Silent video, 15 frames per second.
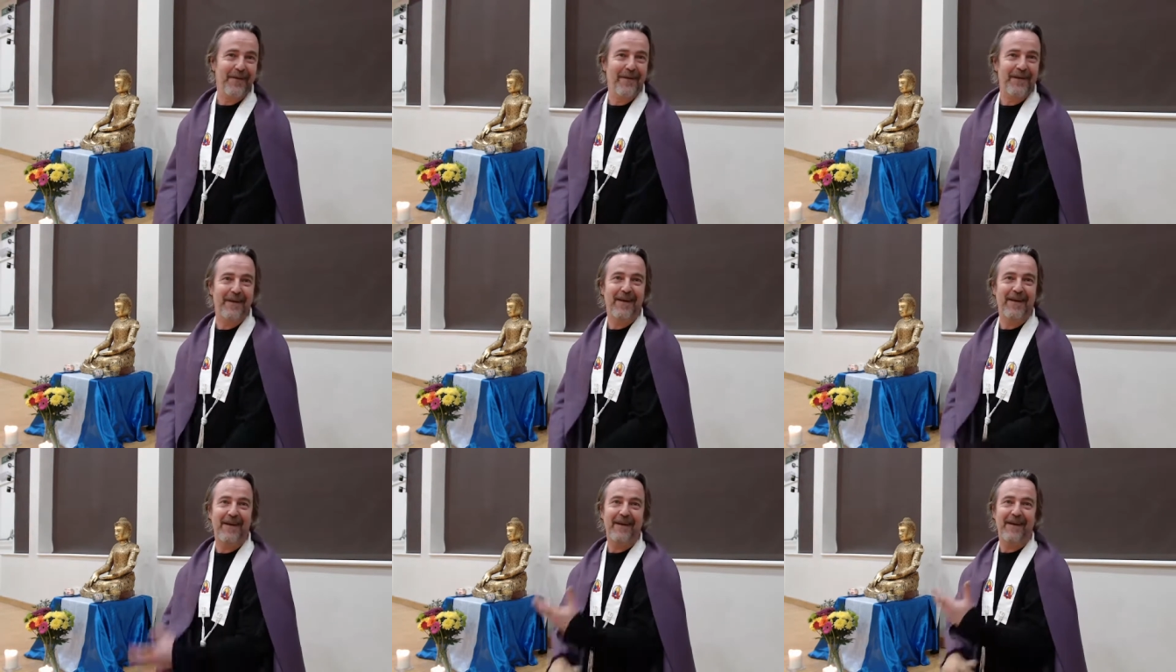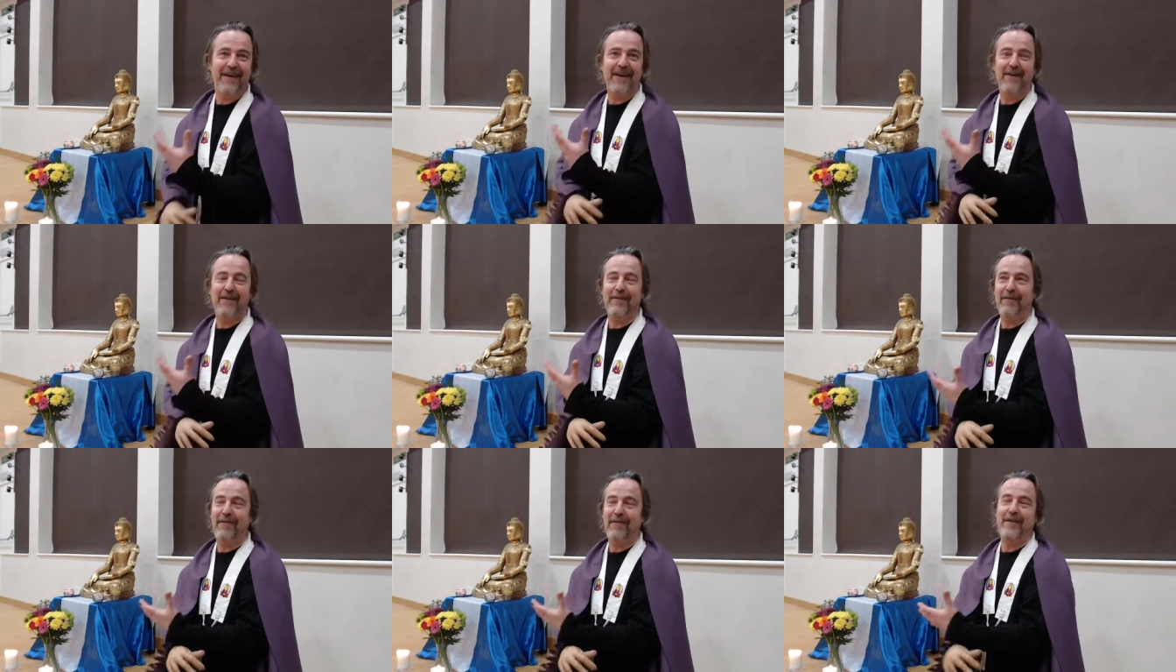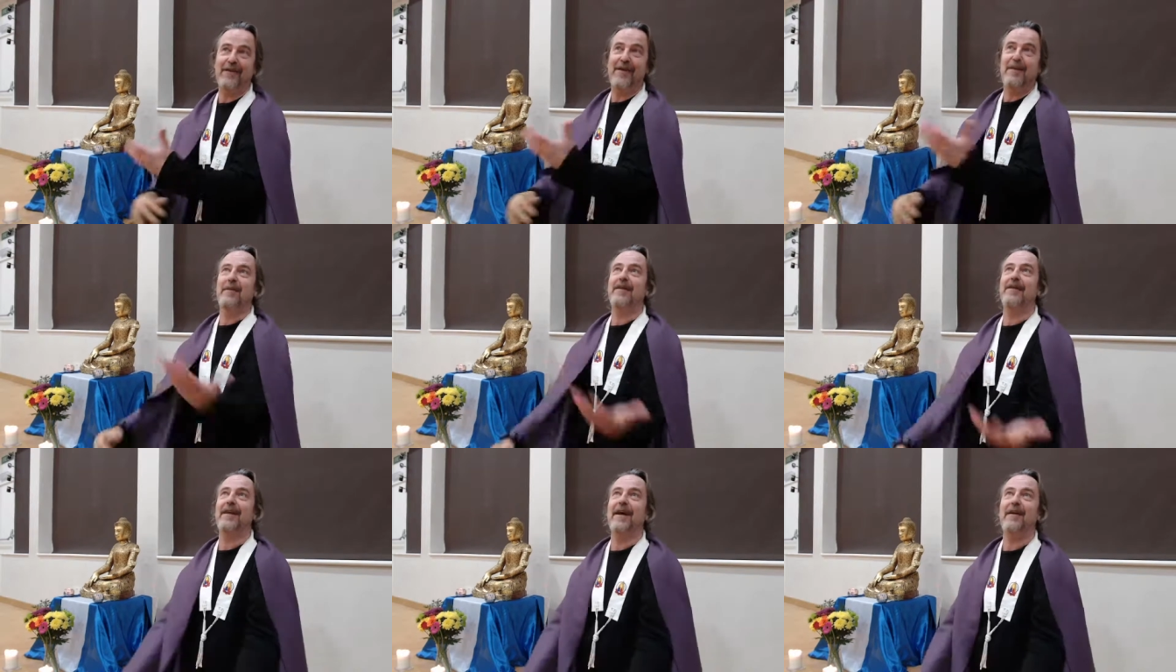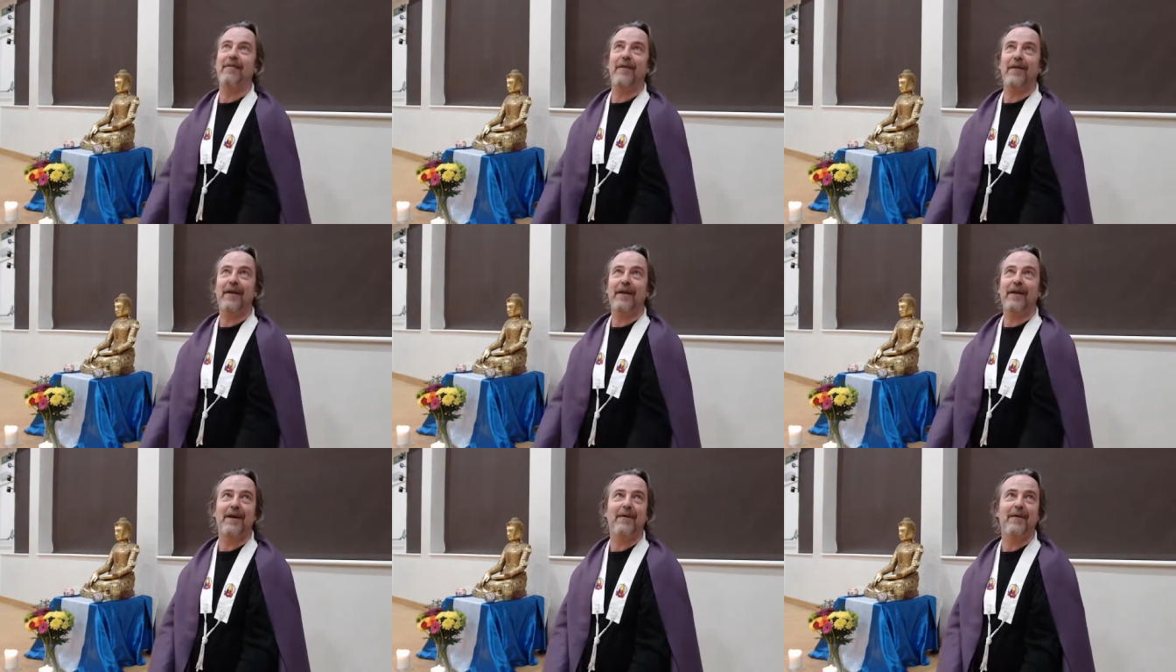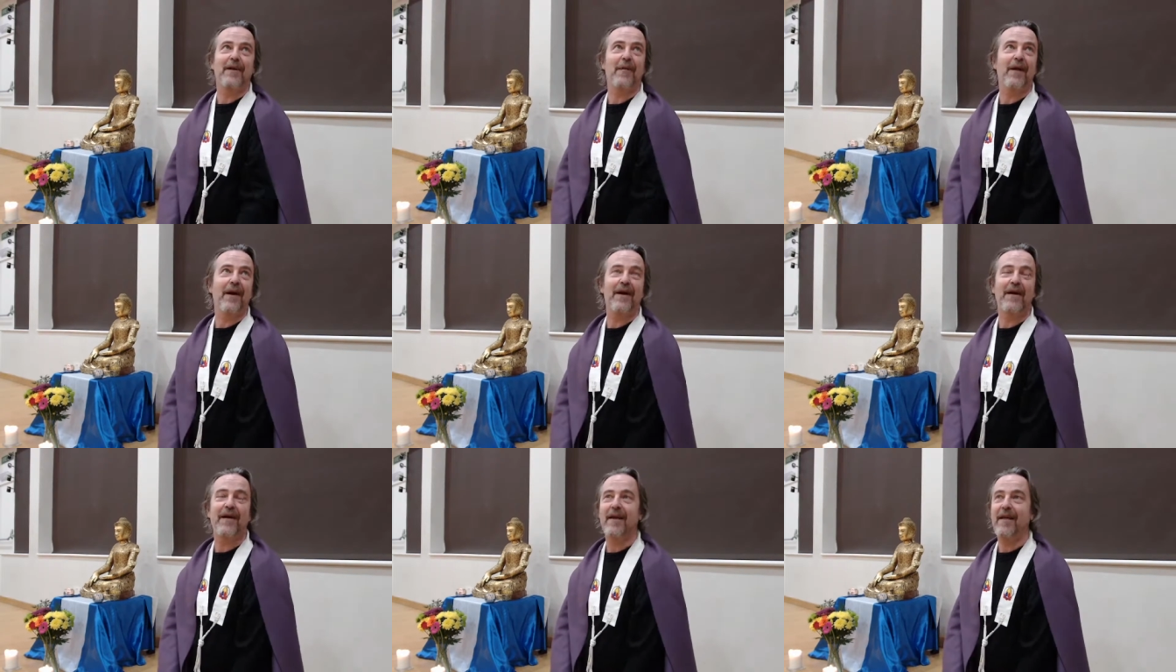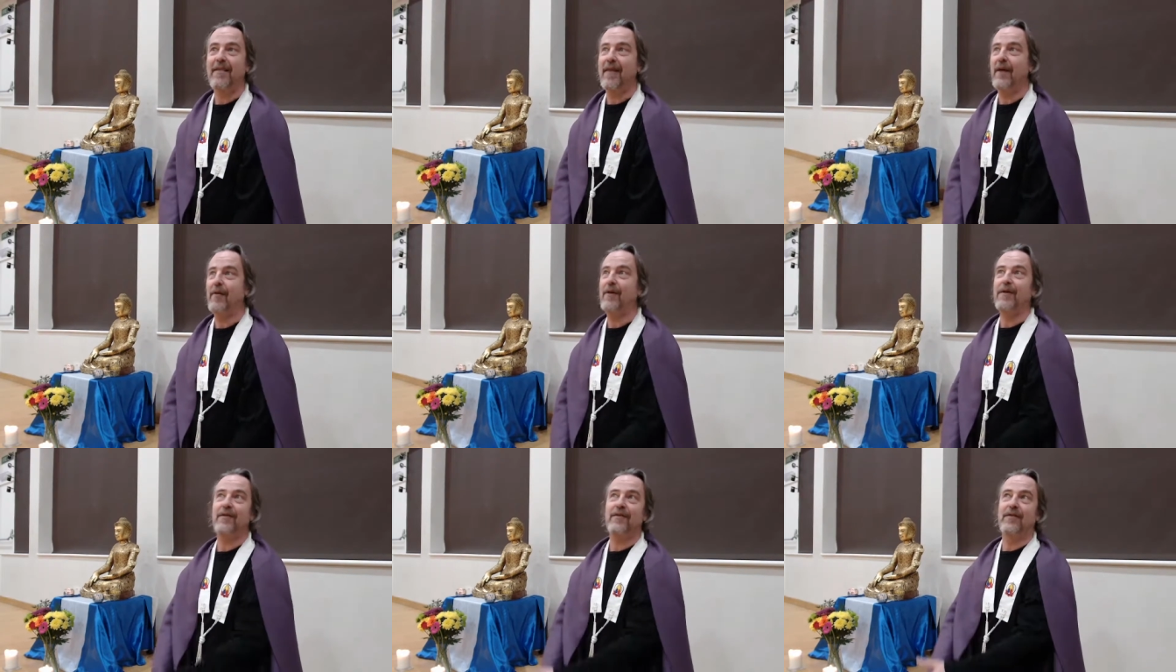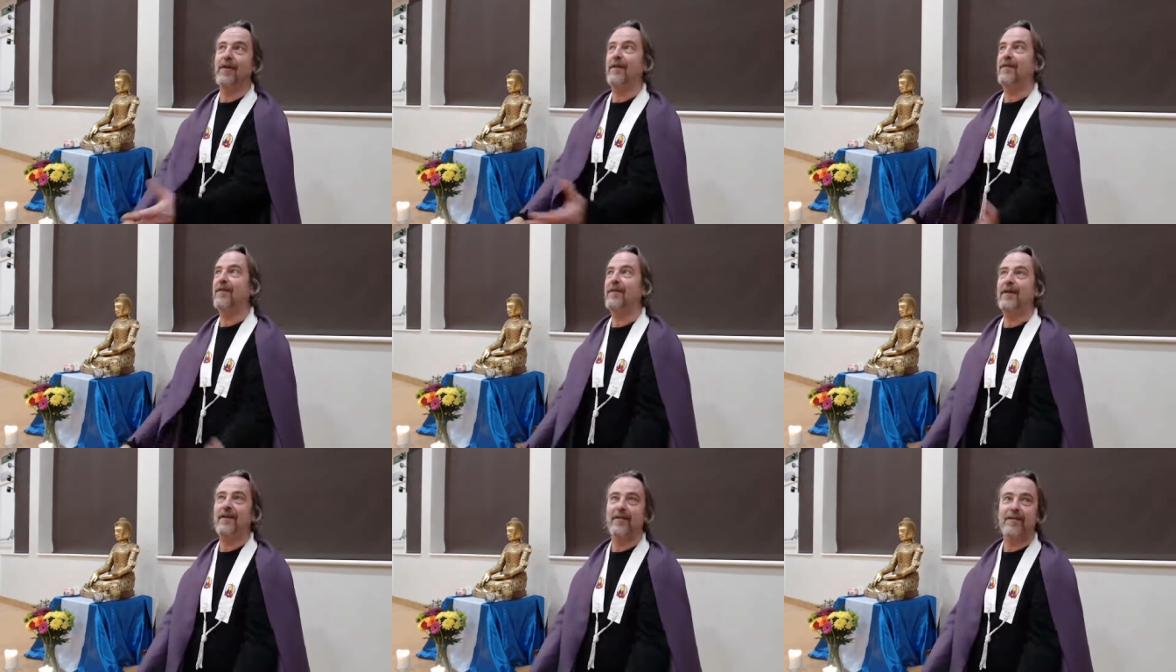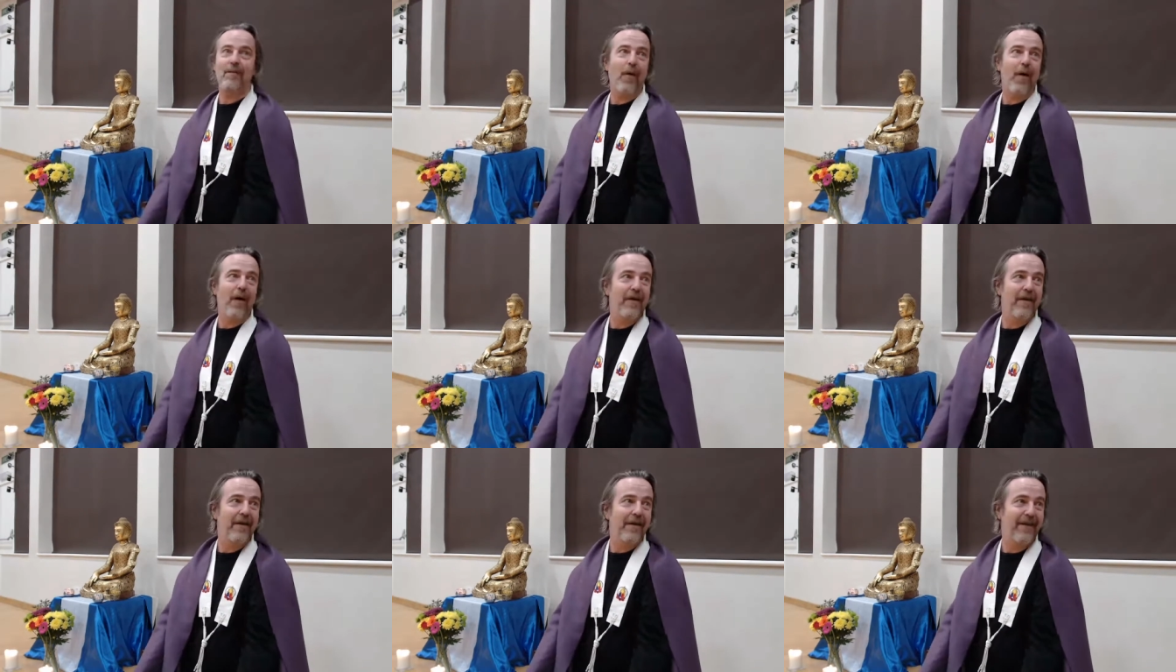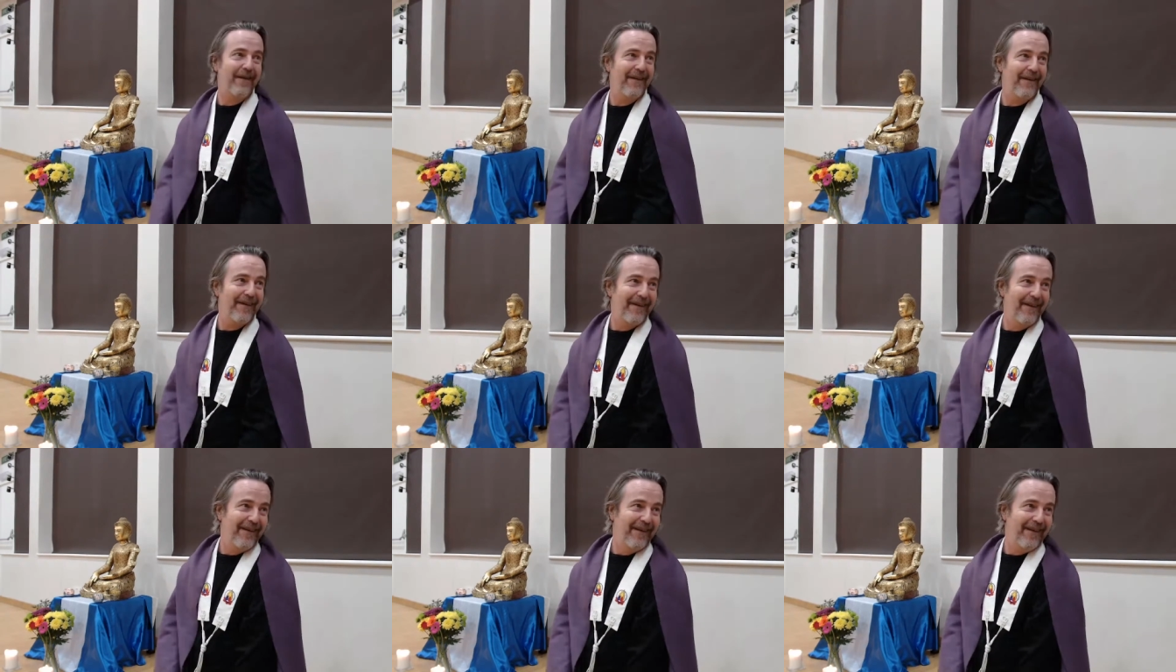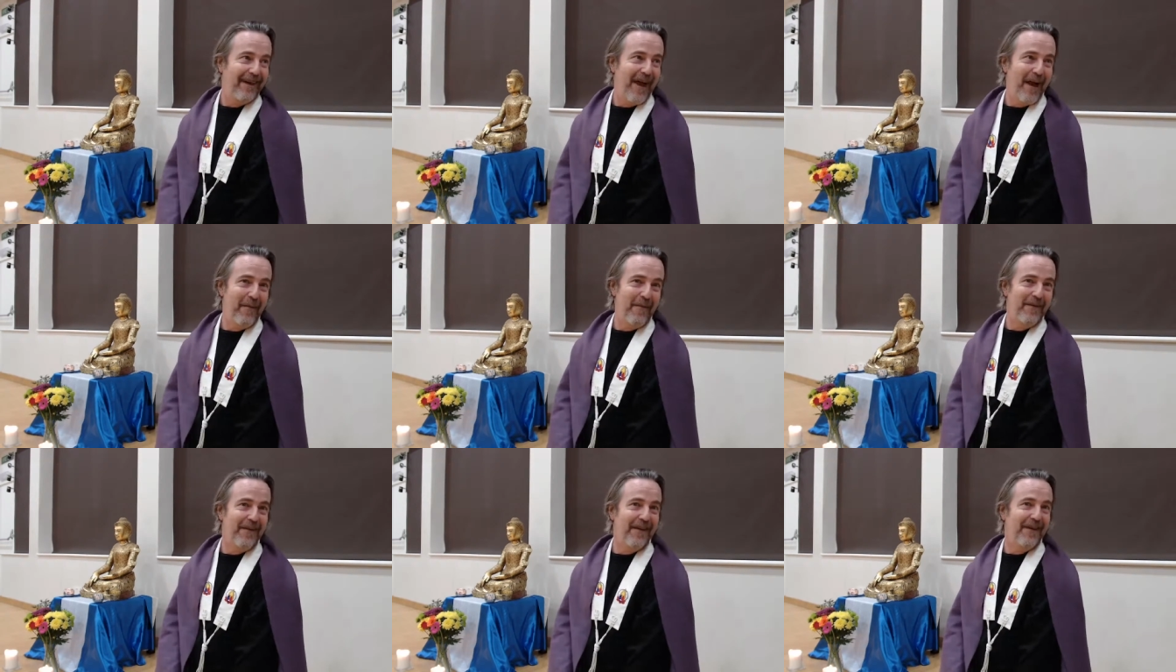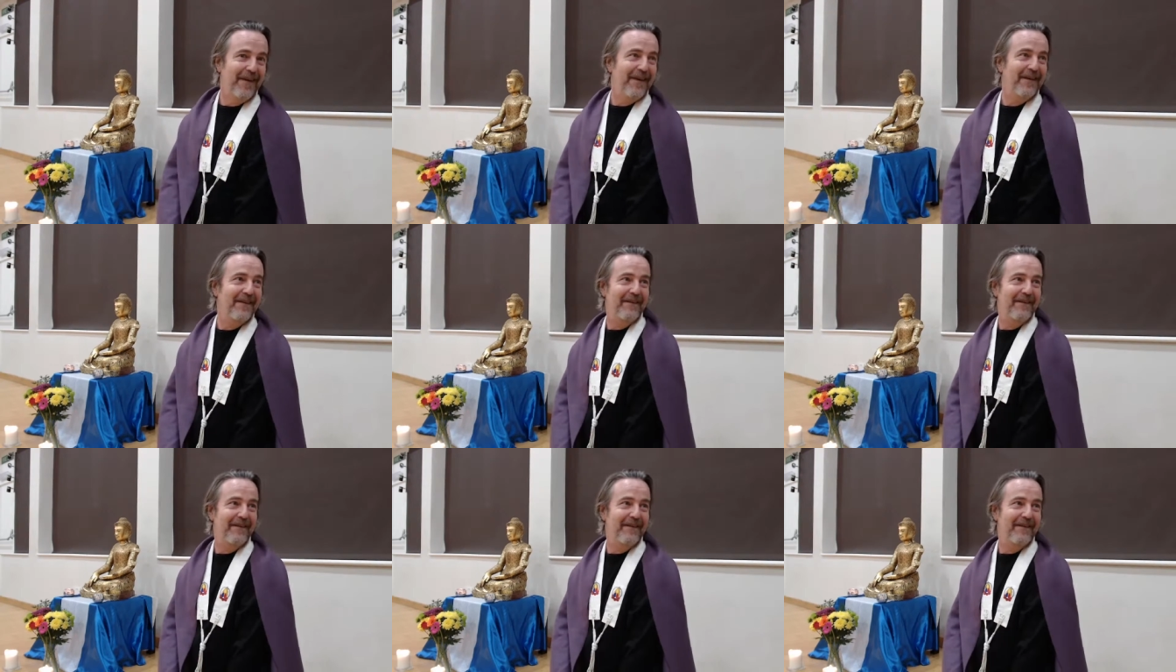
And, for the deepest level, in a way, there is just this one empty,